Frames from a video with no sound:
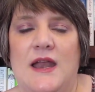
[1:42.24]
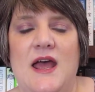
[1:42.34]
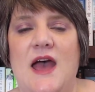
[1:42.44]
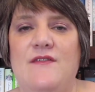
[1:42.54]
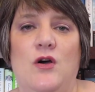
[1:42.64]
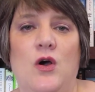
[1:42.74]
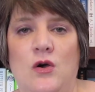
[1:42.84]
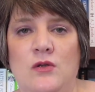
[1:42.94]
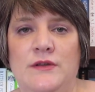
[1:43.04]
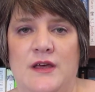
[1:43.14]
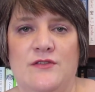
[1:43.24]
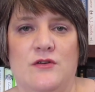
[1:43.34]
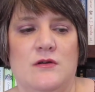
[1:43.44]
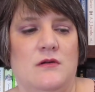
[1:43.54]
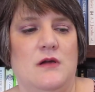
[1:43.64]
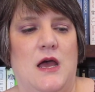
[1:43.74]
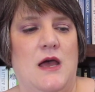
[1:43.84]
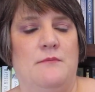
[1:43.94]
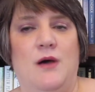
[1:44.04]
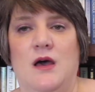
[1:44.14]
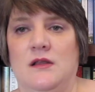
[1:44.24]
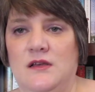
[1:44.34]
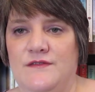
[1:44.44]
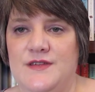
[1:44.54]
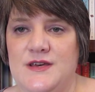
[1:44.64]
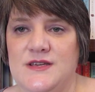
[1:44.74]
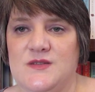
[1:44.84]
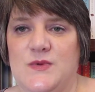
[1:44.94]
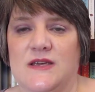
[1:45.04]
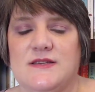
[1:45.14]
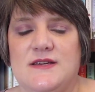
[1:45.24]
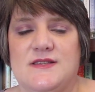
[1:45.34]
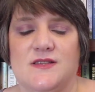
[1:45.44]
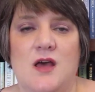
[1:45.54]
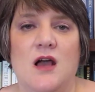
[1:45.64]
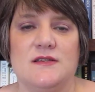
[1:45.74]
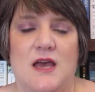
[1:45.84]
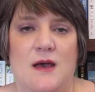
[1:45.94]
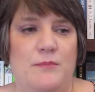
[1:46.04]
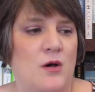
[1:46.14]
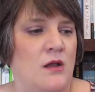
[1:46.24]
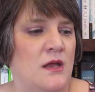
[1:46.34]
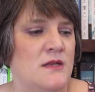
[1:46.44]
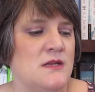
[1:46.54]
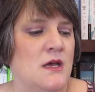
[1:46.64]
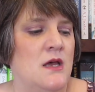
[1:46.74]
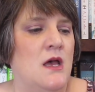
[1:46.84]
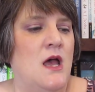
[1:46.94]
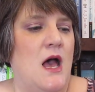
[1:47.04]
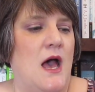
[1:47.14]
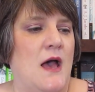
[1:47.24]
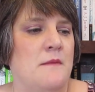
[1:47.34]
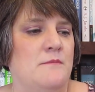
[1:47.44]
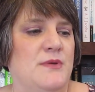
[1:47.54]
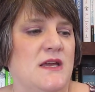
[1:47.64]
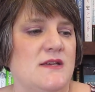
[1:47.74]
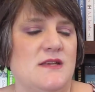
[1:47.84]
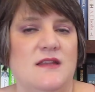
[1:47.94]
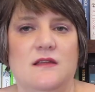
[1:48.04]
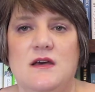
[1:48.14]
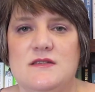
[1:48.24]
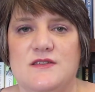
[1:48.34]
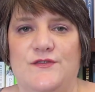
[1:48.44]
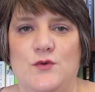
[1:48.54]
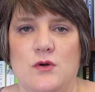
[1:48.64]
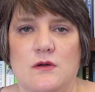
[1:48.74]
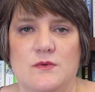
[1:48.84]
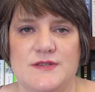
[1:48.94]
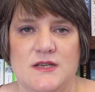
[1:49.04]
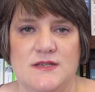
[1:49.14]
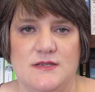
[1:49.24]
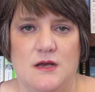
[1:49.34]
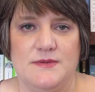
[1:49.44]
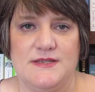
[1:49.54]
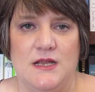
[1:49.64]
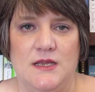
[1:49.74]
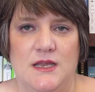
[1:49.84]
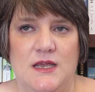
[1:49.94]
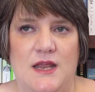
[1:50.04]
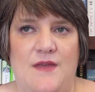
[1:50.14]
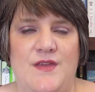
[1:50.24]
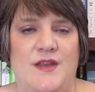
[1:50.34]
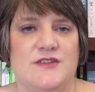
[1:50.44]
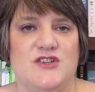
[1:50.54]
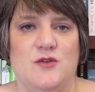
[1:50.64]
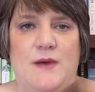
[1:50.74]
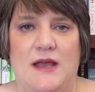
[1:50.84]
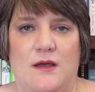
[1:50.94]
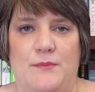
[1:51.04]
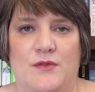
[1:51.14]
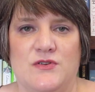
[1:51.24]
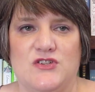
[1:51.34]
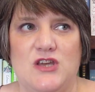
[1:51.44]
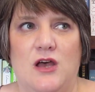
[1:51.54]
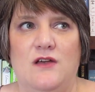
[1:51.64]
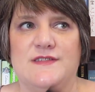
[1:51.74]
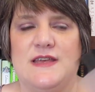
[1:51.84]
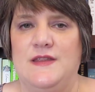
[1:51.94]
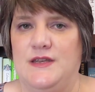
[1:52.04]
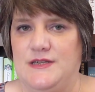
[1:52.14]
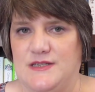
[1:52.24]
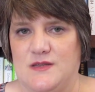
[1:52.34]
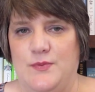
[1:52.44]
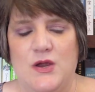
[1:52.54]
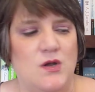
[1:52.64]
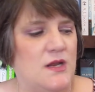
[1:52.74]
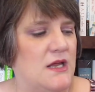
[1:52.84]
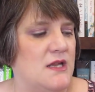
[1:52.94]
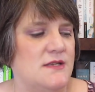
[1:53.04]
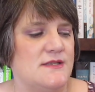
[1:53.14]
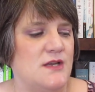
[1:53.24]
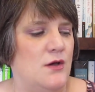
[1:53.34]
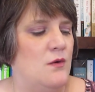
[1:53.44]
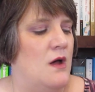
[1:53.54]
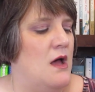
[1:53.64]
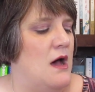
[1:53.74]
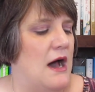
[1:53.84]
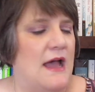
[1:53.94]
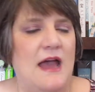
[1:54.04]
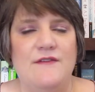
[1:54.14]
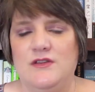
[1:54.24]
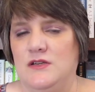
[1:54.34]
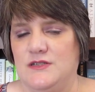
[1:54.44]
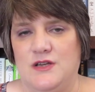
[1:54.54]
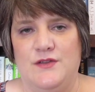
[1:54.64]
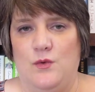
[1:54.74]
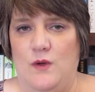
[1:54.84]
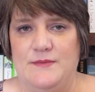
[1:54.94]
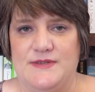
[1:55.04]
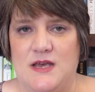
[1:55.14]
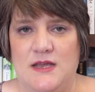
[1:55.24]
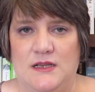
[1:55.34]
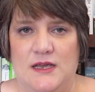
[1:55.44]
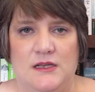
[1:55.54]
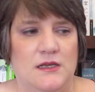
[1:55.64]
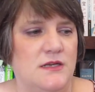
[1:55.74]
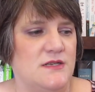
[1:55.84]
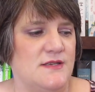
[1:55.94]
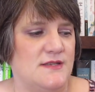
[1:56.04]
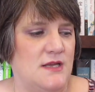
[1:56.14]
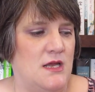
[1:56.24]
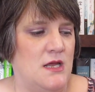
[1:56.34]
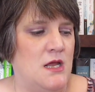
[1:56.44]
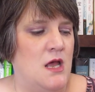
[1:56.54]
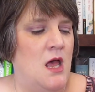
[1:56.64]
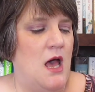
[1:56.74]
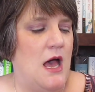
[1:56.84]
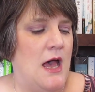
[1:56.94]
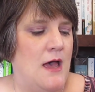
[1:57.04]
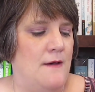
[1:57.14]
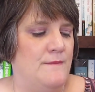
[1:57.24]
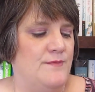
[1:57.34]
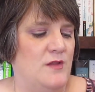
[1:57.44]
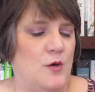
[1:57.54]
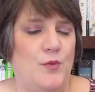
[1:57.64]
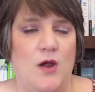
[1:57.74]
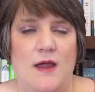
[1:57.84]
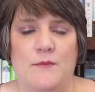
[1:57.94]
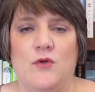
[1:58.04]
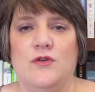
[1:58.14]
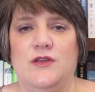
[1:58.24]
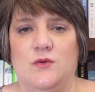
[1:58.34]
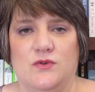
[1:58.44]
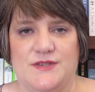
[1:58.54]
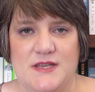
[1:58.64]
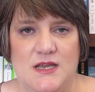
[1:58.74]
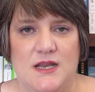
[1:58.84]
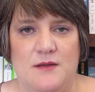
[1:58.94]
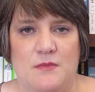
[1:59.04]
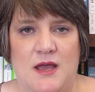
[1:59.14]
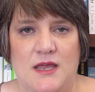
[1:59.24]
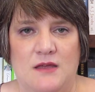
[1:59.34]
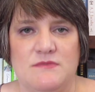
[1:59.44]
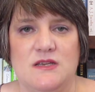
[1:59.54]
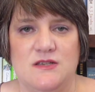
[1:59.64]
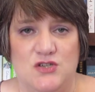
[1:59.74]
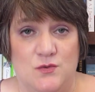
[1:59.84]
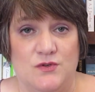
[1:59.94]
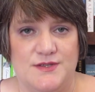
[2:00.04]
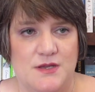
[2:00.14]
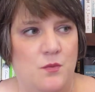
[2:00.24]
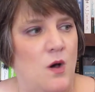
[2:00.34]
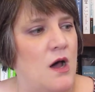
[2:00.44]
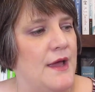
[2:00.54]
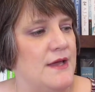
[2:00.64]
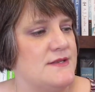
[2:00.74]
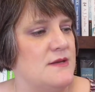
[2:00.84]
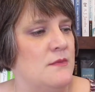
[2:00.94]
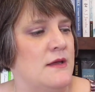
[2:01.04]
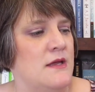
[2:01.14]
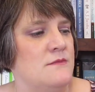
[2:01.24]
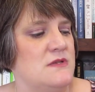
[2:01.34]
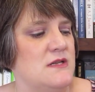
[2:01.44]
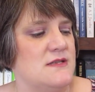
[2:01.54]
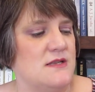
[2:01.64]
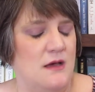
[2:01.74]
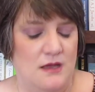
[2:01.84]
I have a whole nother bottle of this because I stocked up on it. Because I thought Sephora was going to stop selling it, and then it showed back up on their shelves and then it disappeared again. So I haven't looked on their website lately to see their primer. You will see it in my empties. You will see why it's in my empties.